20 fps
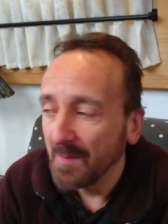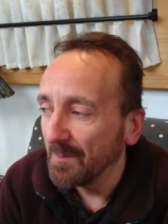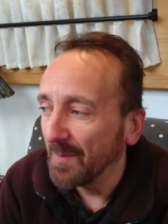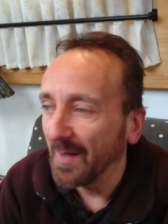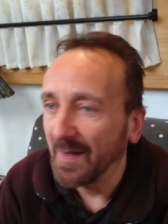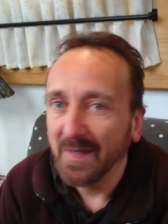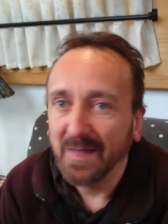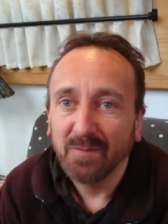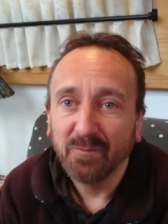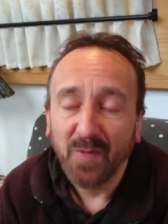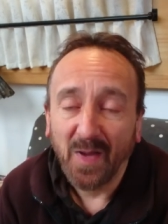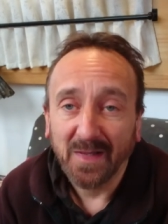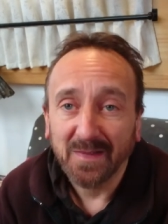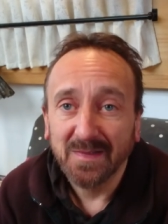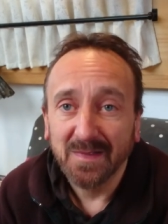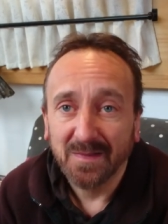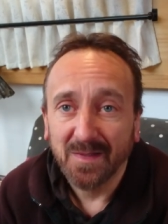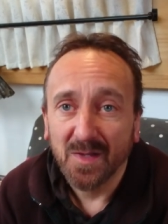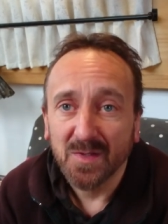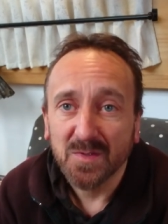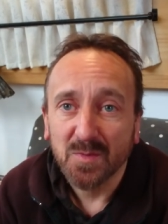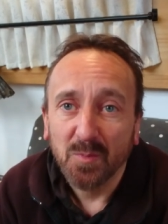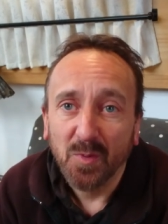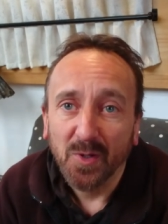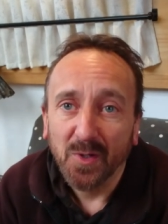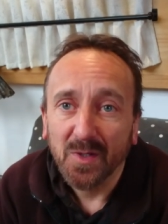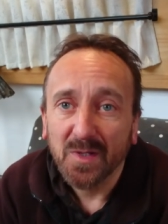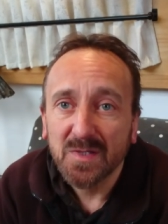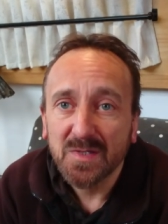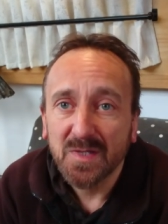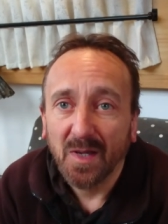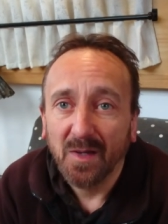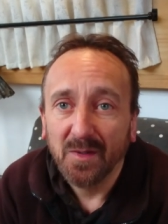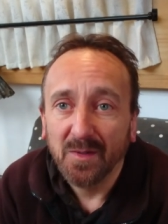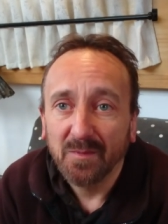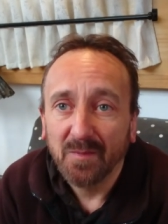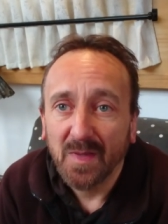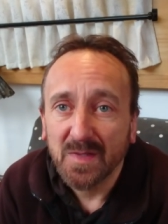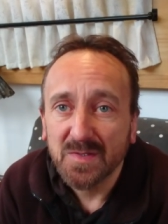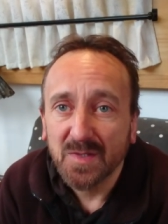But in fact, it does work,
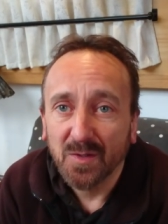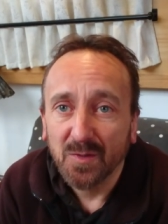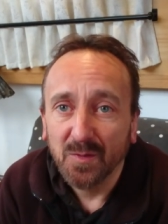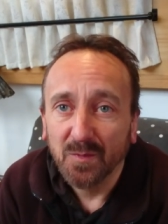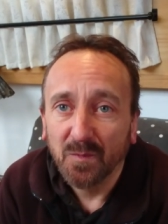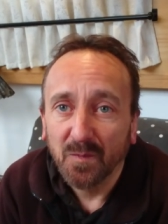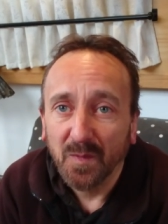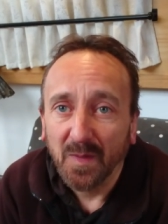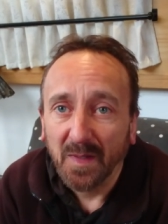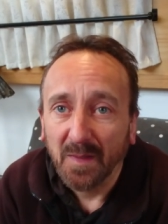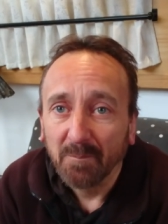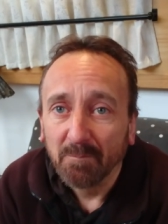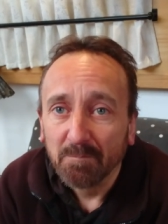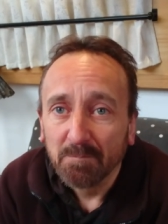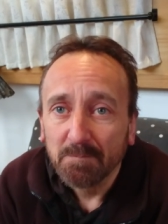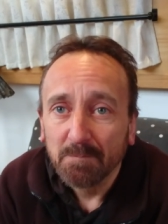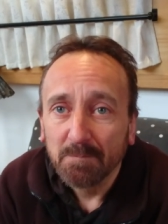so that's a good thing.